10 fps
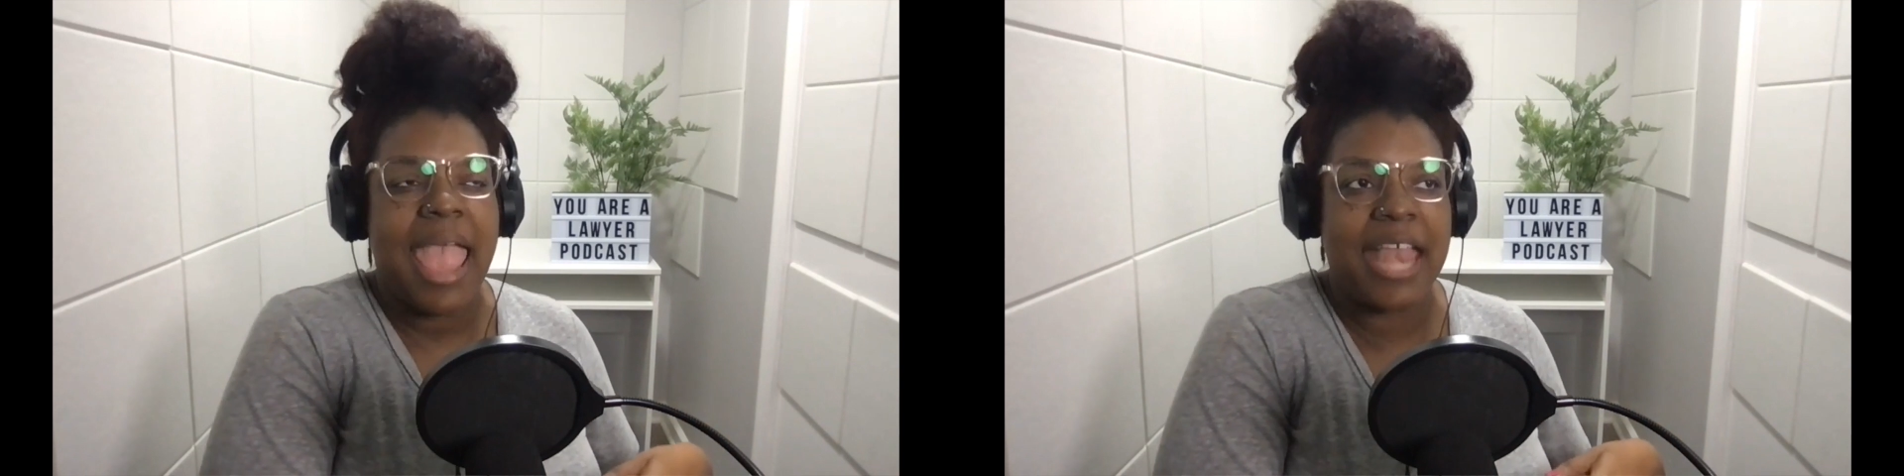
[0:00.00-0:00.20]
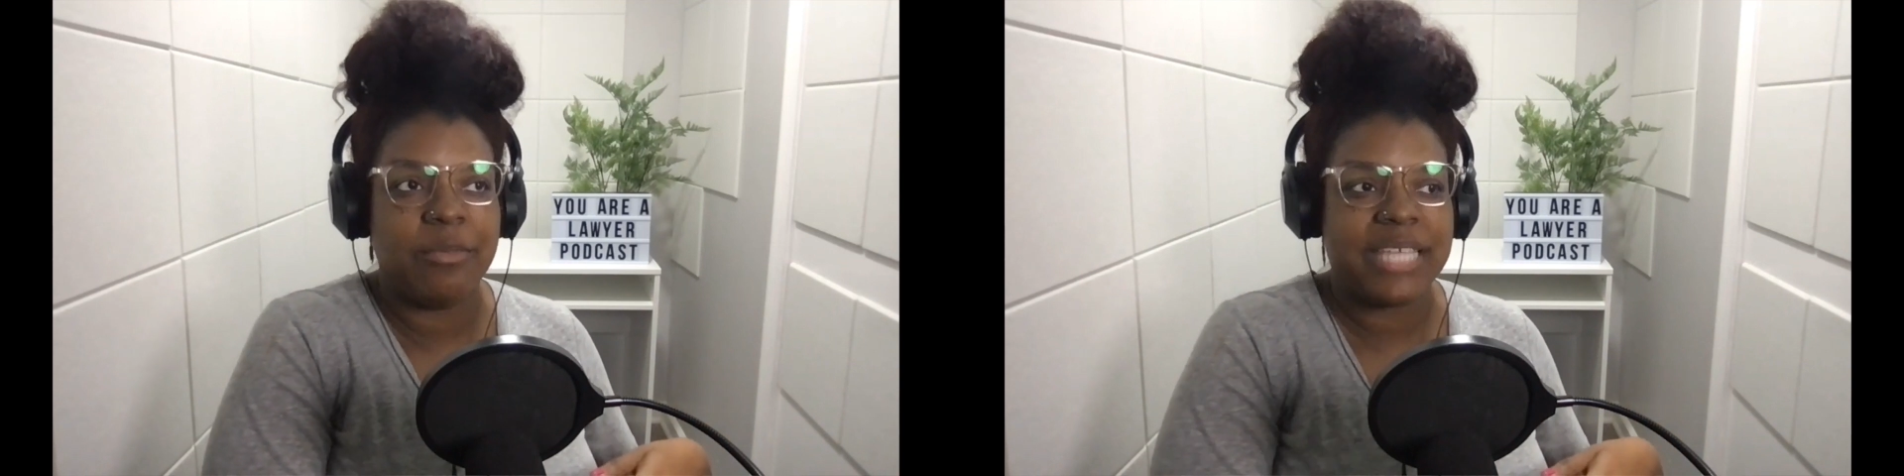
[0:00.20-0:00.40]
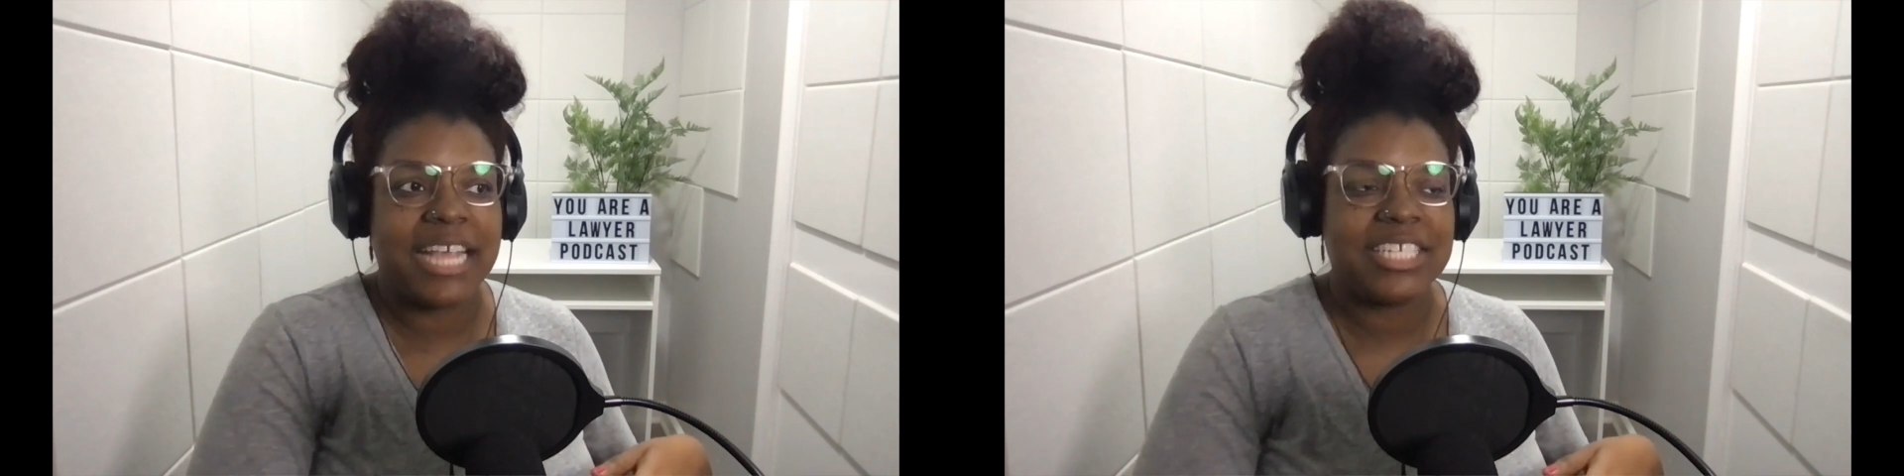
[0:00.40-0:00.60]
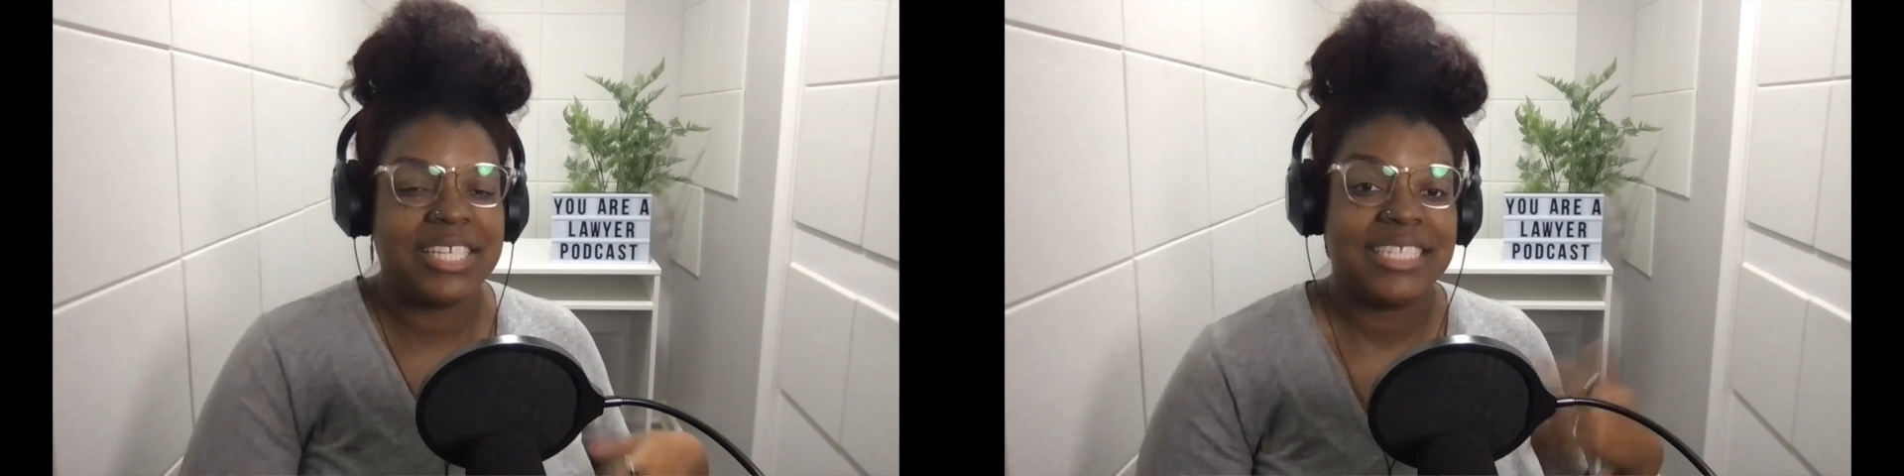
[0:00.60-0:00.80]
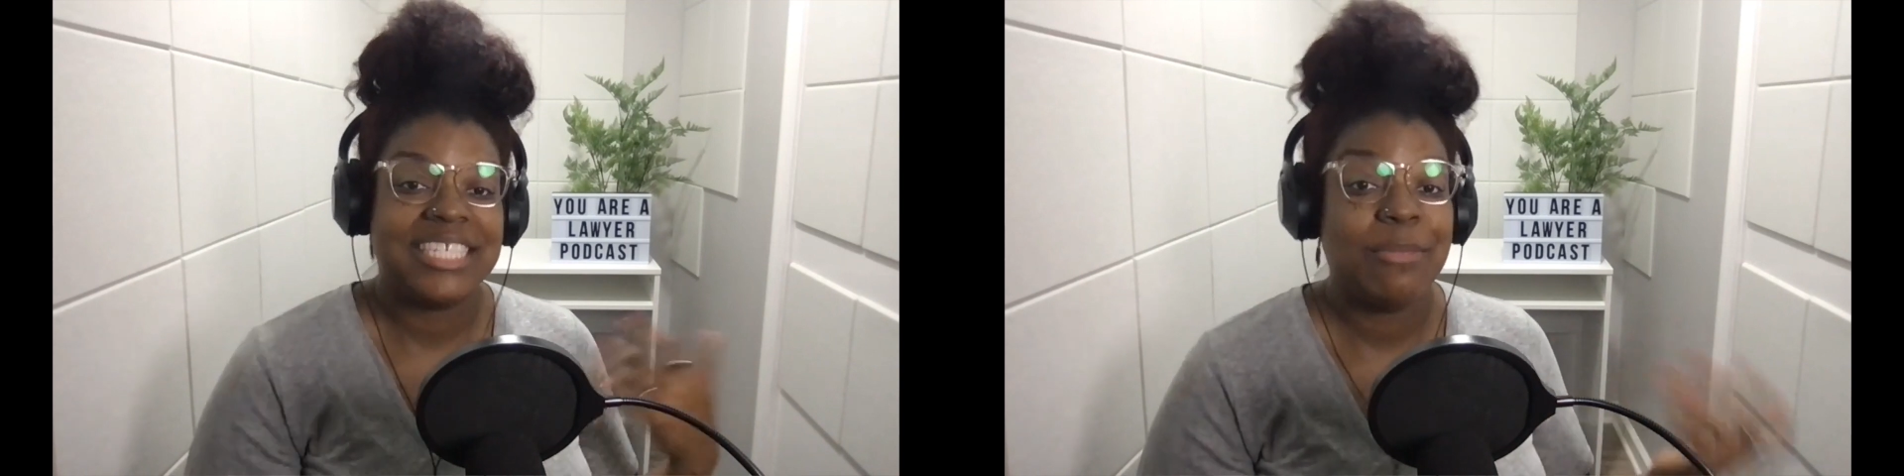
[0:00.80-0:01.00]
And it was
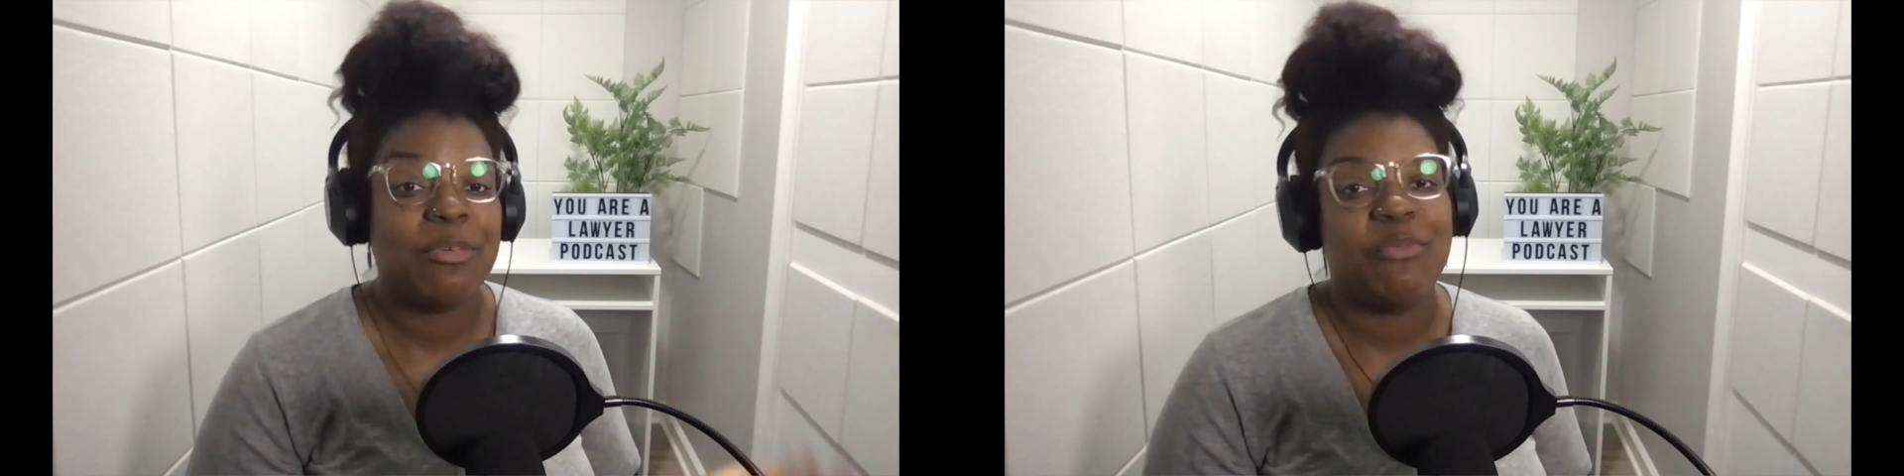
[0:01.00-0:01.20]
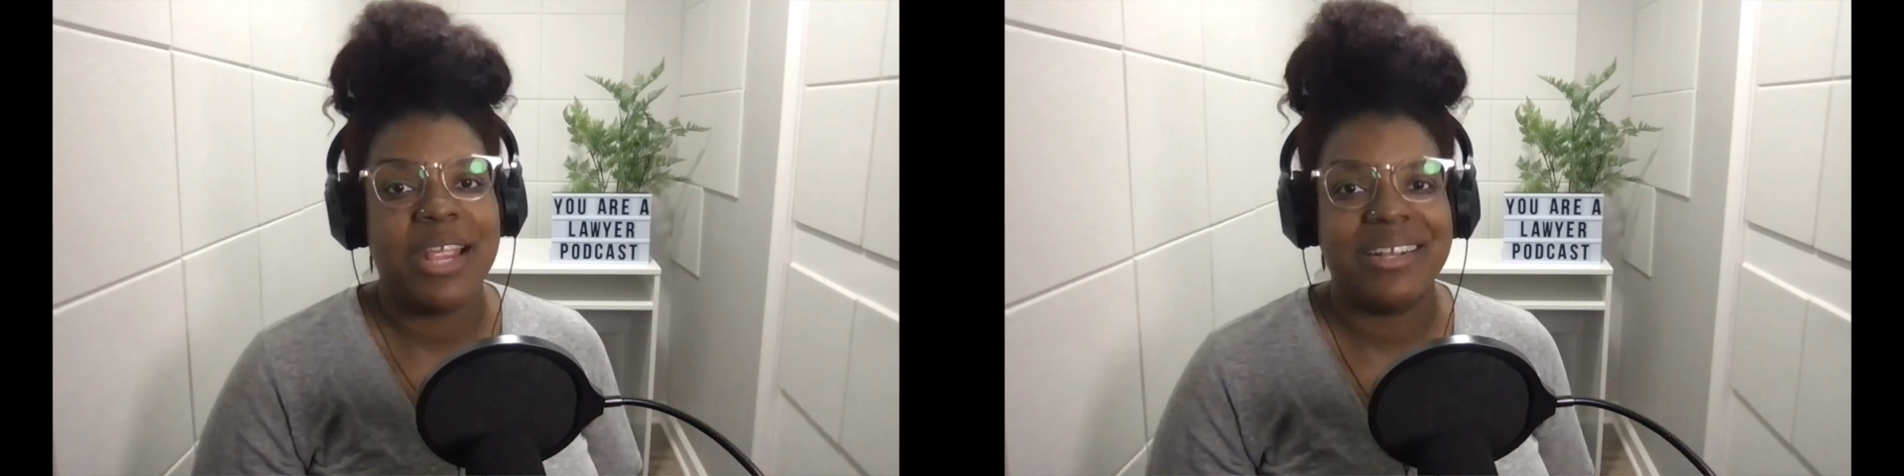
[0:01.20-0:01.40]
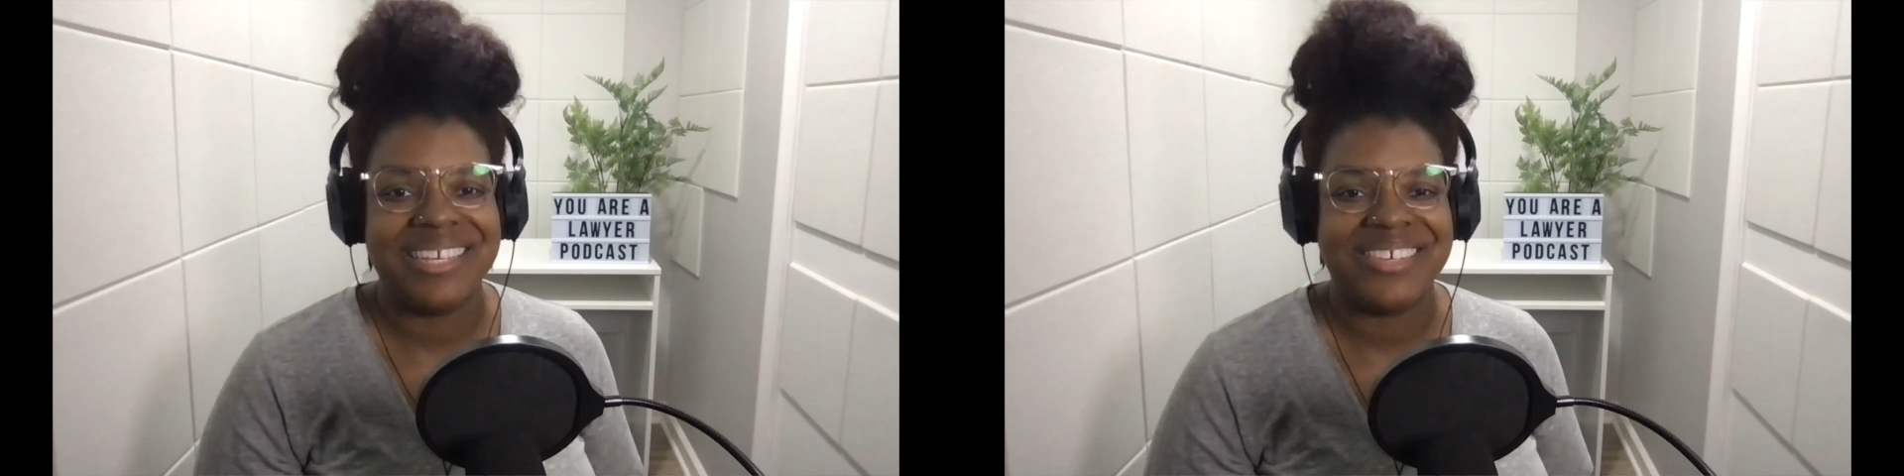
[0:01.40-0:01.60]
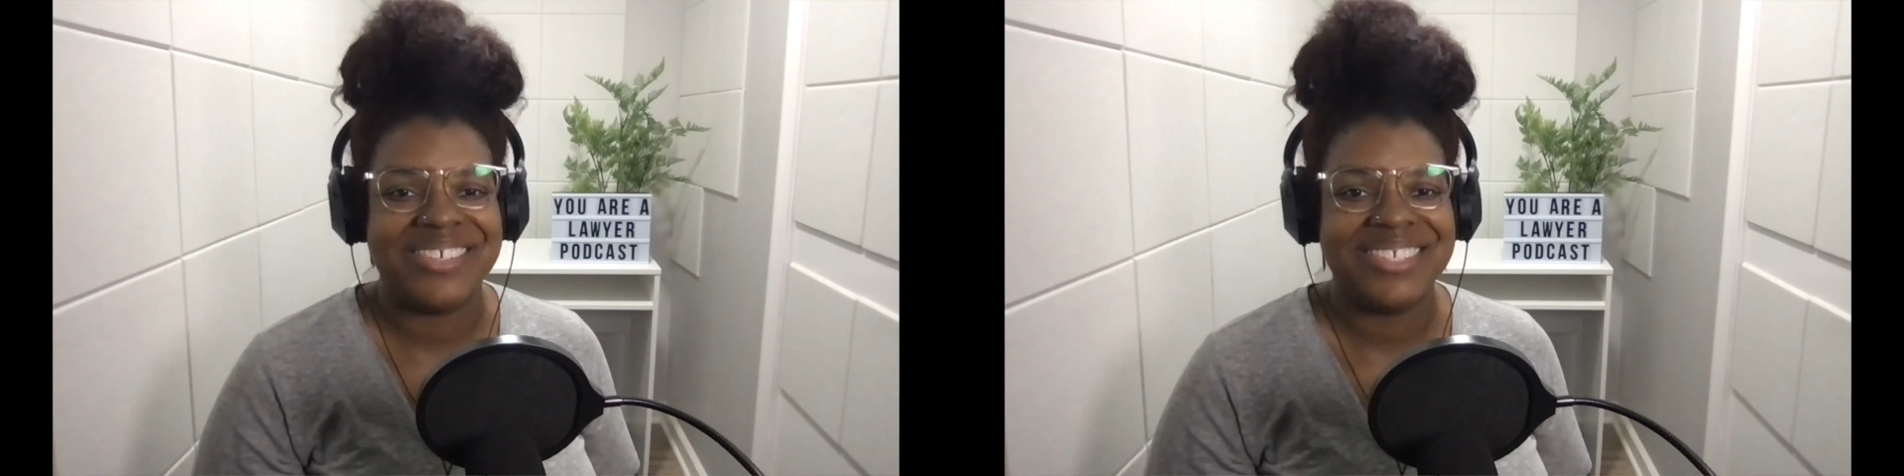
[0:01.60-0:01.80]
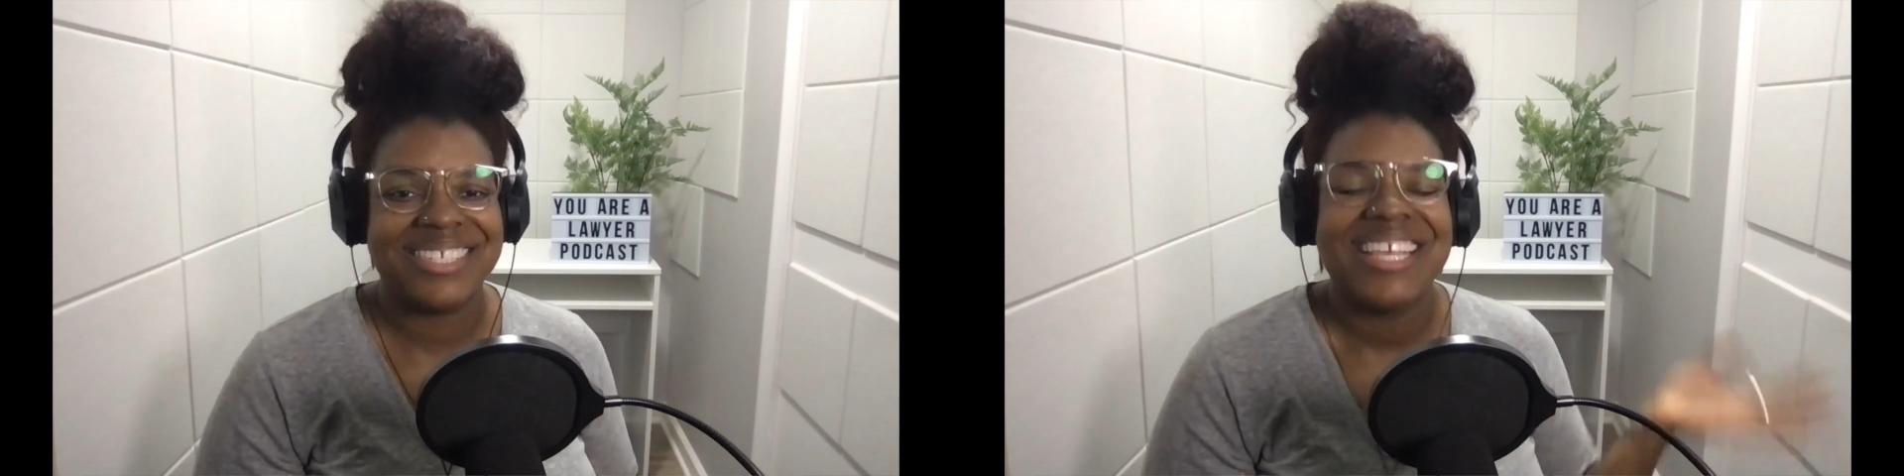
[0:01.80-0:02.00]
actually a team of
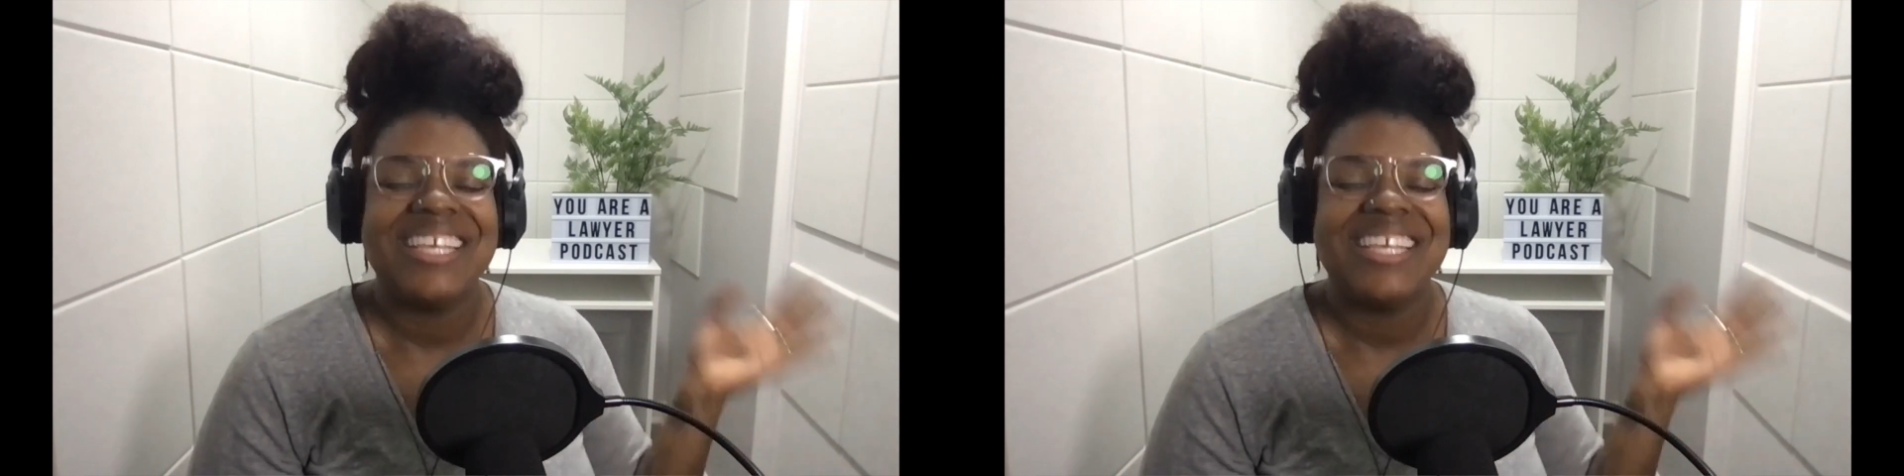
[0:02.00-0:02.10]
paralegals.